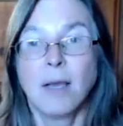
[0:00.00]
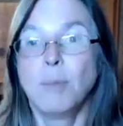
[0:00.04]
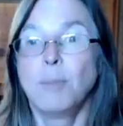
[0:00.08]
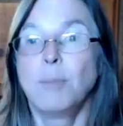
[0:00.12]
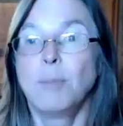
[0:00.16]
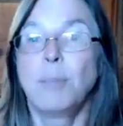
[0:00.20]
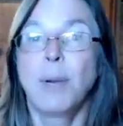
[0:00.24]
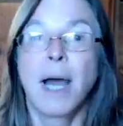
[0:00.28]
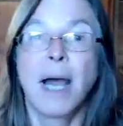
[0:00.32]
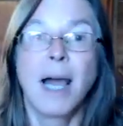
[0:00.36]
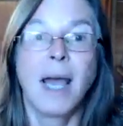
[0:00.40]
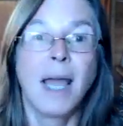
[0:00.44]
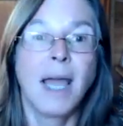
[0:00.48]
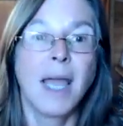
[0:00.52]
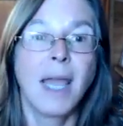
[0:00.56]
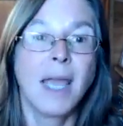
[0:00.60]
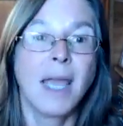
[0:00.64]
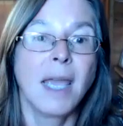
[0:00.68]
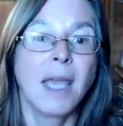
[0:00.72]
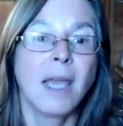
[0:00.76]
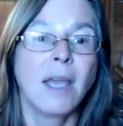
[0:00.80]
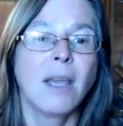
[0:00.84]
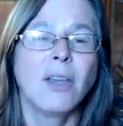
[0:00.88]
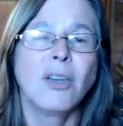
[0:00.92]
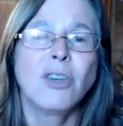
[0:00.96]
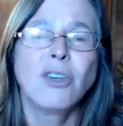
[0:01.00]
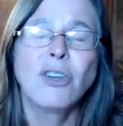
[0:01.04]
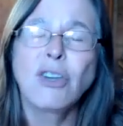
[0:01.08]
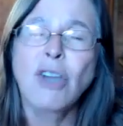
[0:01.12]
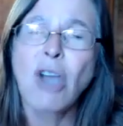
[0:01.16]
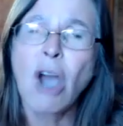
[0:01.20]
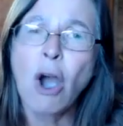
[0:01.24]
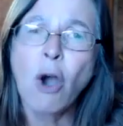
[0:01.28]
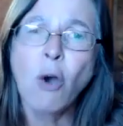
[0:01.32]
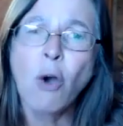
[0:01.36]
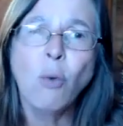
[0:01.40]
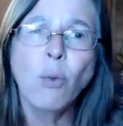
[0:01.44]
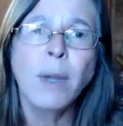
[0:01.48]
by
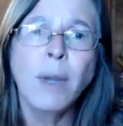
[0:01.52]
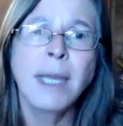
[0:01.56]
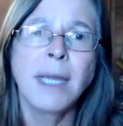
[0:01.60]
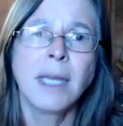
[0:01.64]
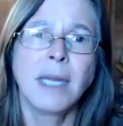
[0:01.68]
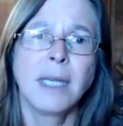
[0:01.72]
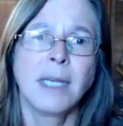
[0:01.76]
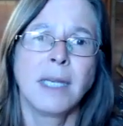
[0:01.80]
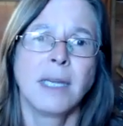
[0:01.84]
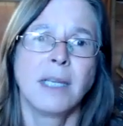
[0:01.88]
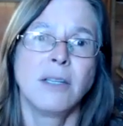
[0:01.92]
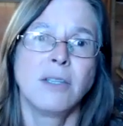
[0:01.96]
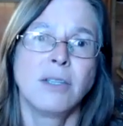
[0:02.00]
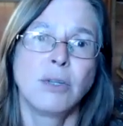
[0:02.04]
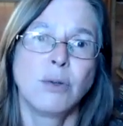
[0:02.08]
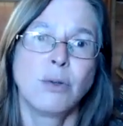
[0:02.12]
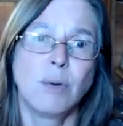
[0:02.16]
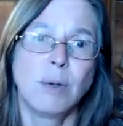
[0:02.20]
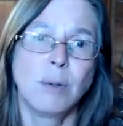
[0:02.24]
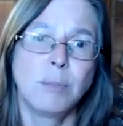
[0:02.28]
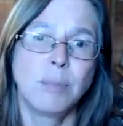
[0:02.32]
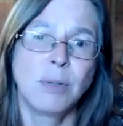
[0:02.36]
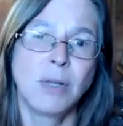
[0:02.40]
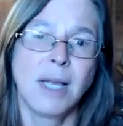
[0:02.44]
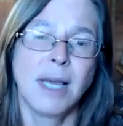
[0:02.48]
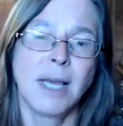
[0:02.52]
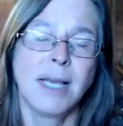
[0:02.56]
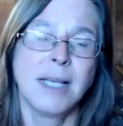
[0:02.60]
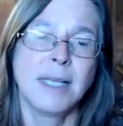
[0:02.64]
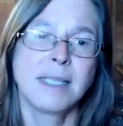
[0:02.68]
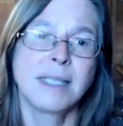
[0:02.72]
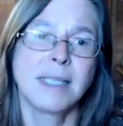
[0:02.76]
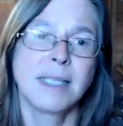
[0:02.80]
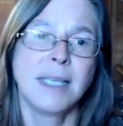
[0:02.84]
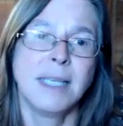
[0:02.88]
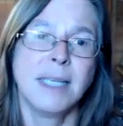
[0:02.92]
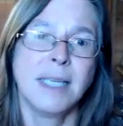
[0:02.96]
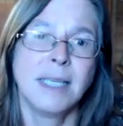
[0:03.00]
going to a
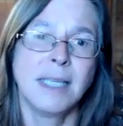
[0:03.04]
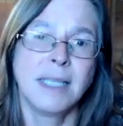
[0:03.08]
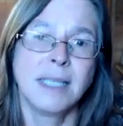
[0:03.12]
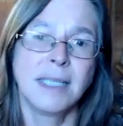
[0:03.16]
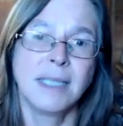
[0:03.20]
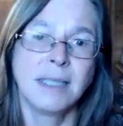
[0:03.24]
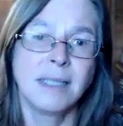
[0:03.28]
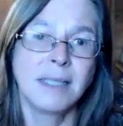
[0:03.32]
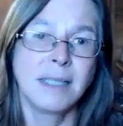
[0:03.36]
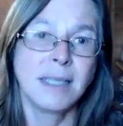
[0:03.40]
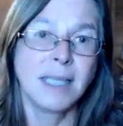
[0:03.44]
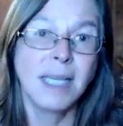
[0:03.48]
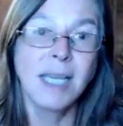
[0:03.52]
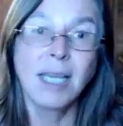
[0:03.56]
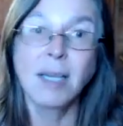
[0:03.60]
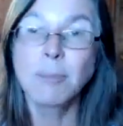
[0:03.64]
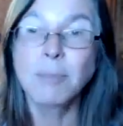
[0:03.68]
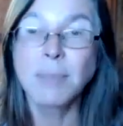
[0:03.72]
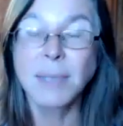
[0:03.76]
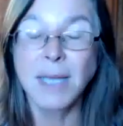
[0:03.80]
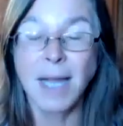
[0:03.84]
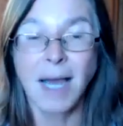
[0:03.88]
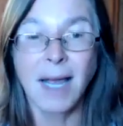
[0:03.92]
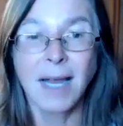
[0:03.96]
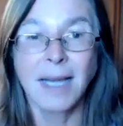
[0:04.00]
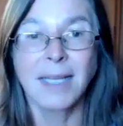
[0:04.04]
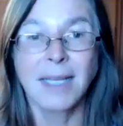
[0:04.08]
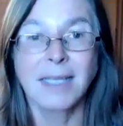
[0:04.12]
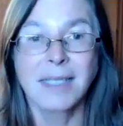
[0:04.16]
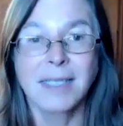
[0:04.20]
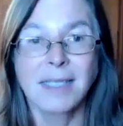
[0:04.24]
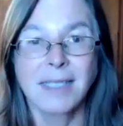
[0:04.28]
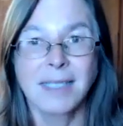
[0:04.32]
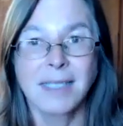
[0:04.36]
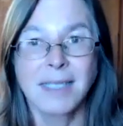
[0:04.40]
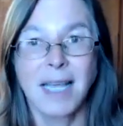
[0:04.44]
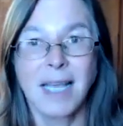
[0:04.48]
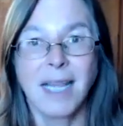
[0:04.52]
place in the hypnotic
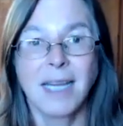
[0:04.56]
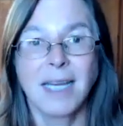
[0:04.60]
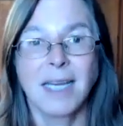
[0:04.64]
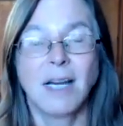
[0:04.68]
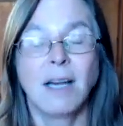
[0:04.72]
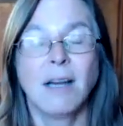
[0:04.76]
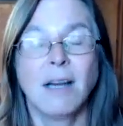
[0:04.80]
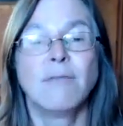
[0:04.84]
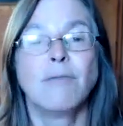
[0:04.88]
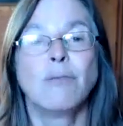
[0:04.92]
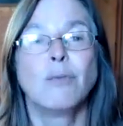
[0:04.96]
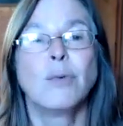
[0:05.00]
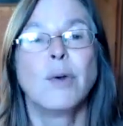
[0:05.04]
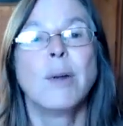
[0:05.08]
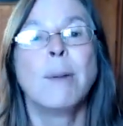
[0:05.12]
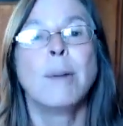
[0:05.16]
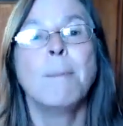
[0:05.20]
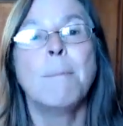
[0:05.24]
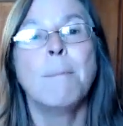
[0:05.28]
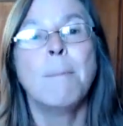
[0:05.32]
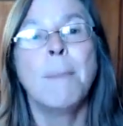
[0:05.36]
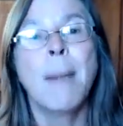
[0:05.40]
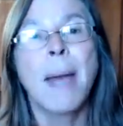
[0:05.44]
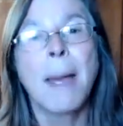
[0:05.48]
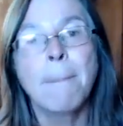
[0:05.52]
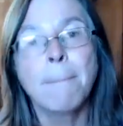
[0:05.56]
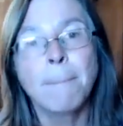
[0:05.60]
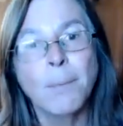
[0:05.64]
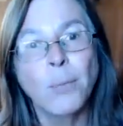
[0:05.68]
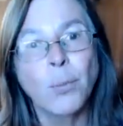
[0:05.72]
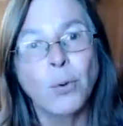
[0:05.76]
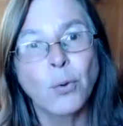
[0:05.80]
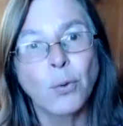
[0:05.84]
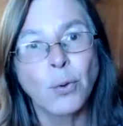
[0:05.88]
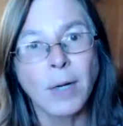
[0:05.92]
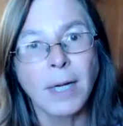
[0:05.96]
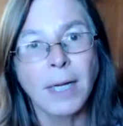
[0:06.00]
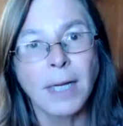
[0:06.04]
state of
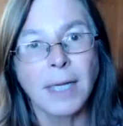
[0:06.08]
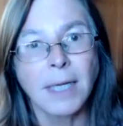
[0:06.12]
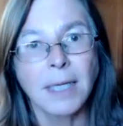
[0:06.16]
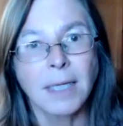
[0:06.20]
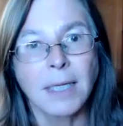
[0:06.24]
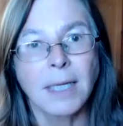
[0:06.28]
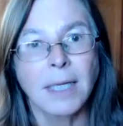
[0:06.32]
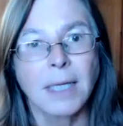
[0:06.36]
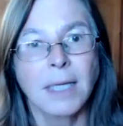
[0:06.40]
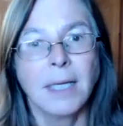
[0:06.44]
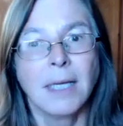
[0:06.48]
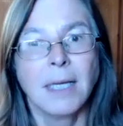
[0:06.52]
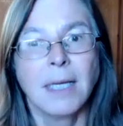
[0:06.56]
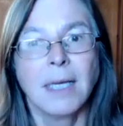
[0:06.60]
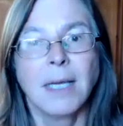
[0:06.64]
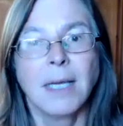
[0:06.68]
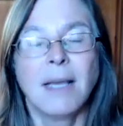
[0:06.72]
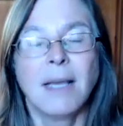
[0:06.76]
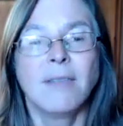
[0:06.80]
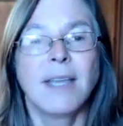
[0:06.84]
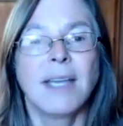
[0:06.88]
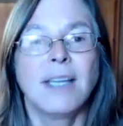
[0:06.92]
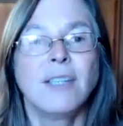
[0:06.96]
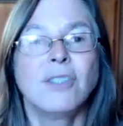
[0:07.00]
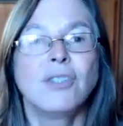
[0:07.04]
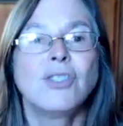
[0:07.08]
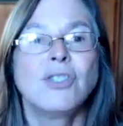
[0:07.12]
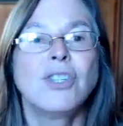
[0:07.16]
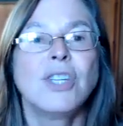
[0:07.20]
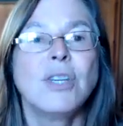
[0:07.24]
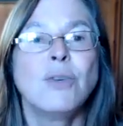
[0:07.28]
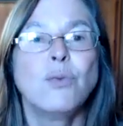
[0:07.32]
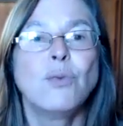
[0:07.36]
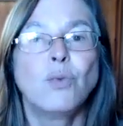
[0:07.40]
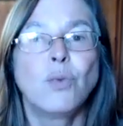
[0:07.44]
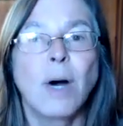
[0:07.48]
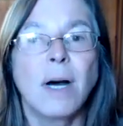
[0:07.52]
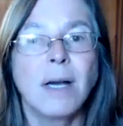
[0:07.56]
remembering that
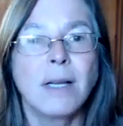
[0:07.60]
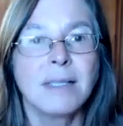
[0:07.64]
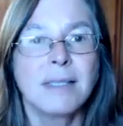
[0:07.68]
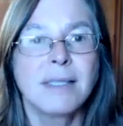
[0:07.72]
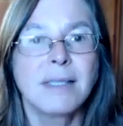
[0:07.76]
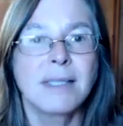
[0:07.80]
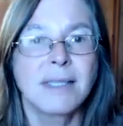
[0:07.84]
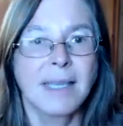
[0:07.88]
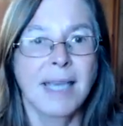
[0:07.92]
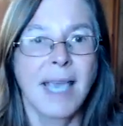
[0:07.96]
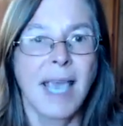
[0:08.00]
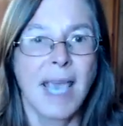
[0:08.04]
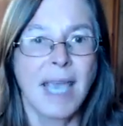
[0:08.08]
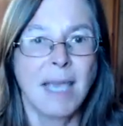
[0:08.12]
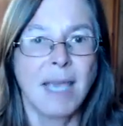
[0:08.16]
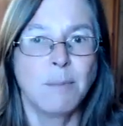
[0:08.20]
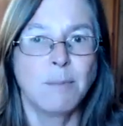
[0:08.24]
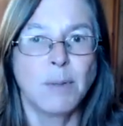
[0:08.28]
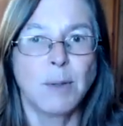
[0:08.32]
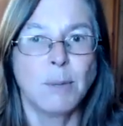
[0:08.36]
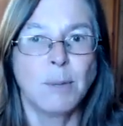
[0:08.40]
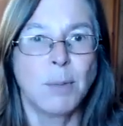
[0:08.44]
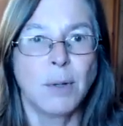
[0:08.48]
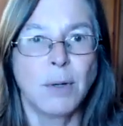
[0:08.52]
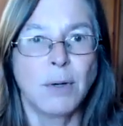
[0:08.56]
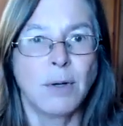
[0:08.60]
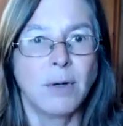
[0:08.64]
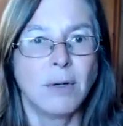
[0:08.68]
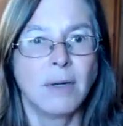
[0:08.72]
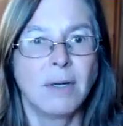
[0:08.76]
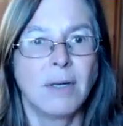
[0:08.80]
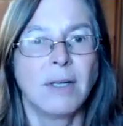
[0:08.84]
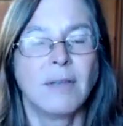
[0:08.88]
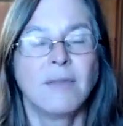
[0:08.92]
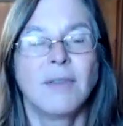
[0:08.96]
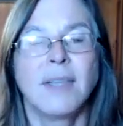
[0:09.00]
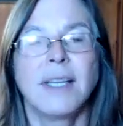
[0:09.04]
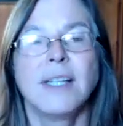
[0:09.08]
she was capable,
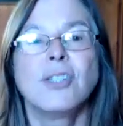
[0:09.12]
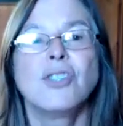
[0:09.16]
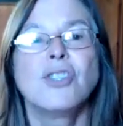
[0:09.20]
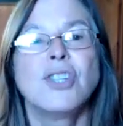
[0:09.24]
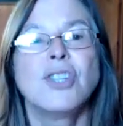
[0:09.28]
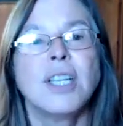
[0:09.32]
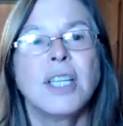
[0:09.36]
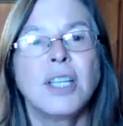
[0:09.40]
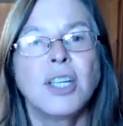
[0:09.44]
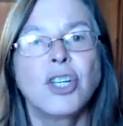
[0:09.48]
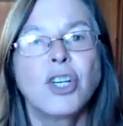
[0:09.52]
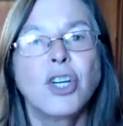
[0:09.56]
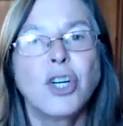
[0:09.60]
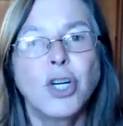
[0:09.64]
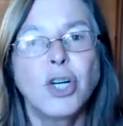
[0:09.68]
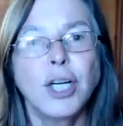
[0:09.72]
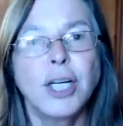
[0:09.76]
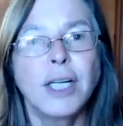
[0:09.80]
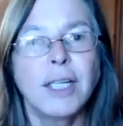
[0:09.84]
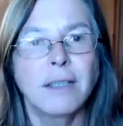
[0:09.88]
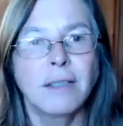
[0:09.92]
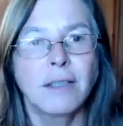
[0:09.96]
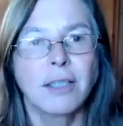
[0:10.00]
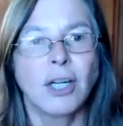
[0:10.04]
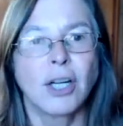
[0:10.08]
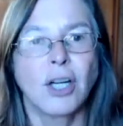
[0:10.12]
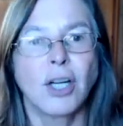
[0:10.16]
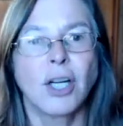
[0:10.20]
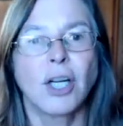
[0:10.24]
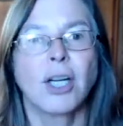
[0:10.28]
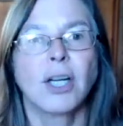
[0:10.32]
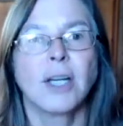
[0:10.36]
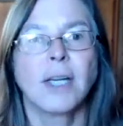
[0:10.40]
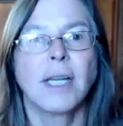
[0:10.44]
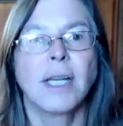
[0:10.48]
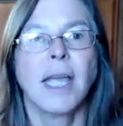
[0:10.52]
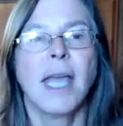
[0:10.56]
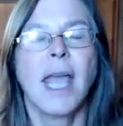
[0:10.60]
that she could
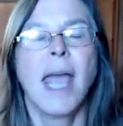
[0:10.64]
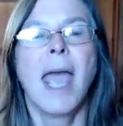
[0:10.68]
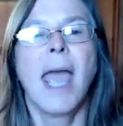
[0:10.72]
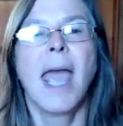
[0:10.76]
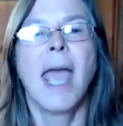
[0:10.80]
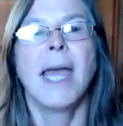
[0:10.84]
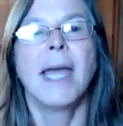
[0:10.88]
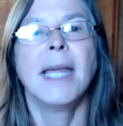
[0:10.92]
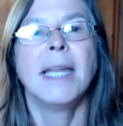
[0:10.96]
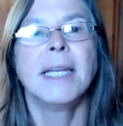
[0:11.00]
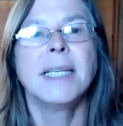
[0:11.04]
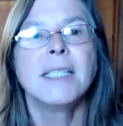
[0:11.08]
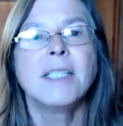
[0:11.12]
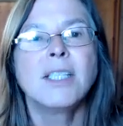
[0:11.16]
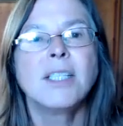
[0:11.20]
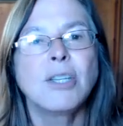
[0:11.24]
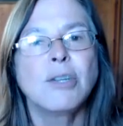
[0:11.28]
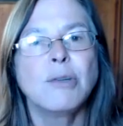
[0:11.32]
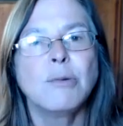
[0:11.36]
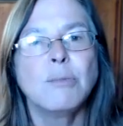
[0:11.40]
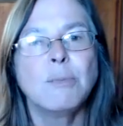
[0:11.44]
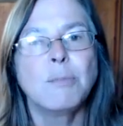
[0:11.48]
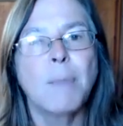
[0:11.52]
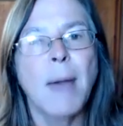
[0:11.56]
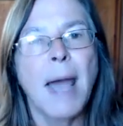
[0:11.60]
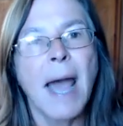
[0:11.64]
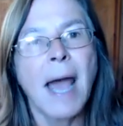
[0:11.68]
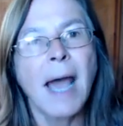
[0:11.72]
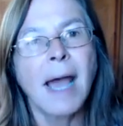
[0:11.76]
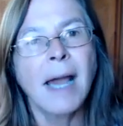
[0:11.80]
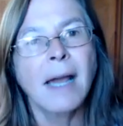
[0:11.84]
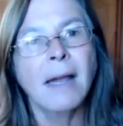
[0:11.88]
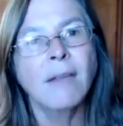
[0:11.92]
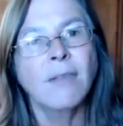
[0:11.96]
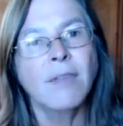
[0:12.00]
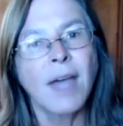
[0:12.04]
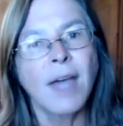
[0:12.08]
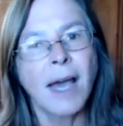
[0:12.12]
learn, and to back
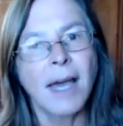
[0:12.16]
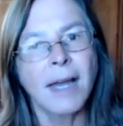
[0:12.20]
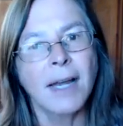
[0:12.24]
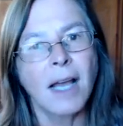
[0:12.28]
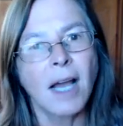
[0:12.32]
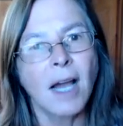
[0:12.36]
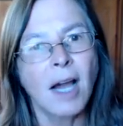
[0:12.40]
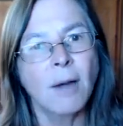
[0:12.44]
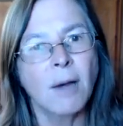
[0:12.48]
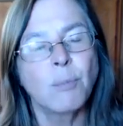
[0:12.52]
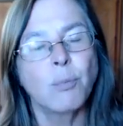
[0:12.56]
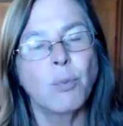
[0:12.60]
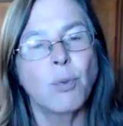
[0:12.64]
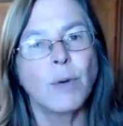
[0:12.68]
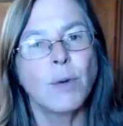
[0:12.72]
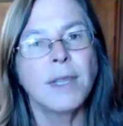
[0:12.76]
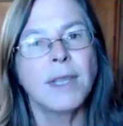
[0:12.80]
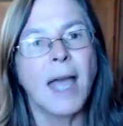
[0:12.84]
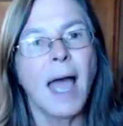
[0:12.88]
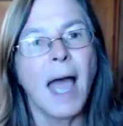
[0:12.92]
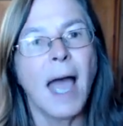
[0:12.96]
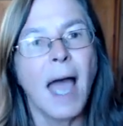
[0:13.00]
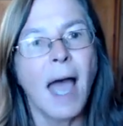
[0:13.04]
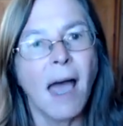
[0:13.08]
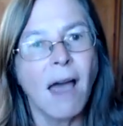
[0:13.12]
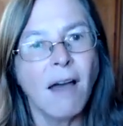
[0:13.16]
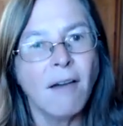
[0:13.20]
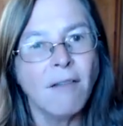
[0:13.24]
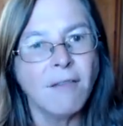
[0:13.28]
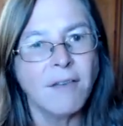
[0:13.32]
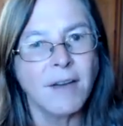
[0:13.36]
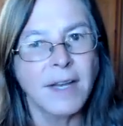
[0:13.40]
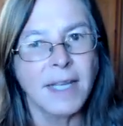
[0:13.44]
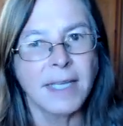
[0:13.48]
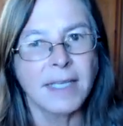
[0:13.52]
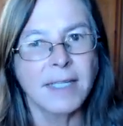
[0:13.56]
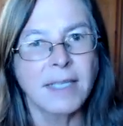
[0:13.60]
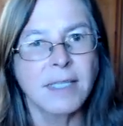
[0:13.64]
that up with
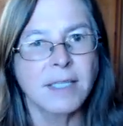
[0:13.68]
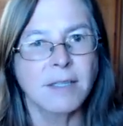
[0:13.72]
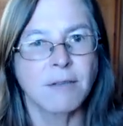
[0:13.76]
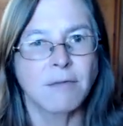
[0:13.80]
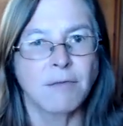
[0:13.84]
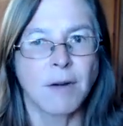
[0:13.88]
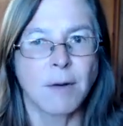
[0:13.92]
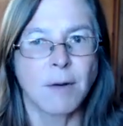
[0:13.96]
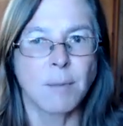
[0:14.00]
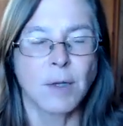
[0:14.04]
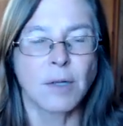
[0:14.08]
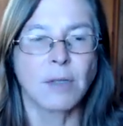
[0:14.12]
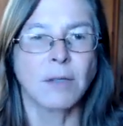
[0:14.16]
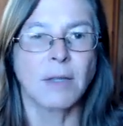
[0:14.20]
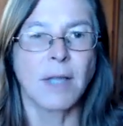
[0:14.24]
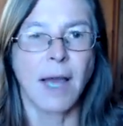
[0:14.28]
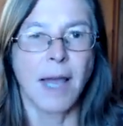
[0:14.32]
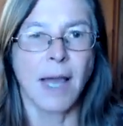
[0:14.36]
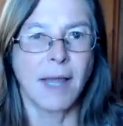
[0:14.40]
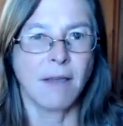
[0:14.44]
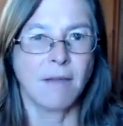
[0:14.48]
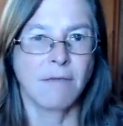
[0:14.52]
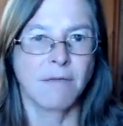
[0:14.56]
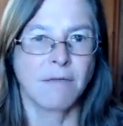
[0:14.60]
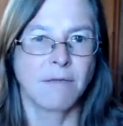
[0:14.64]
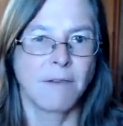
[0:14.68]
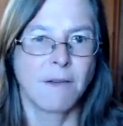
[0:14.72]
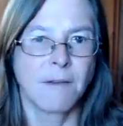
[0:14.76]
evidence from her life.